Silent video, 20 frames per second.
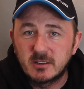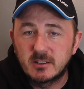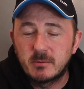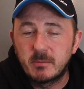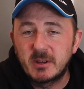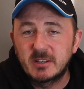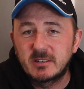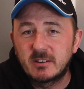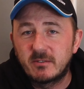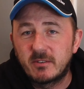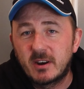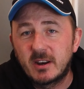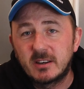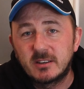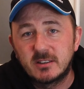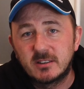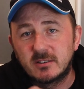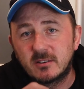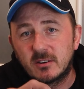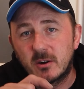the domestic
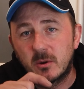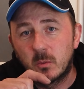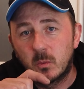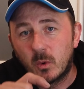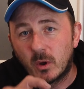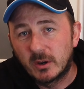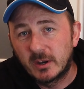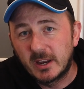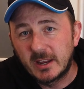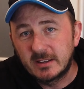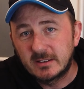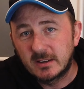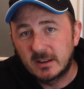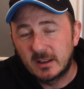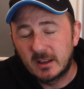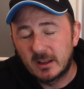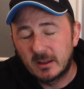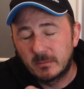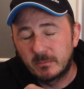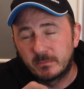range, is only 1
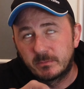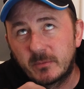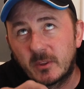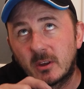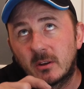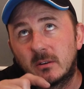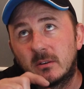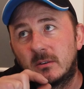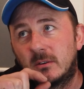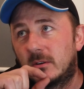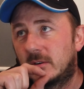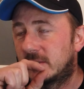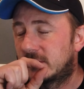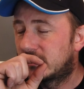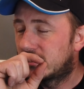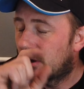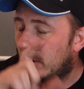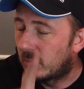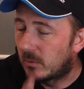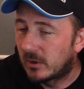litre. No,
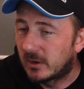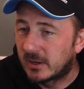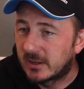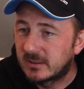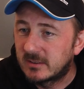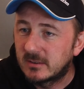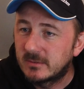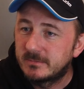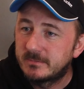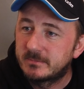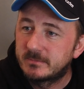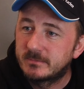it's not 1 litre.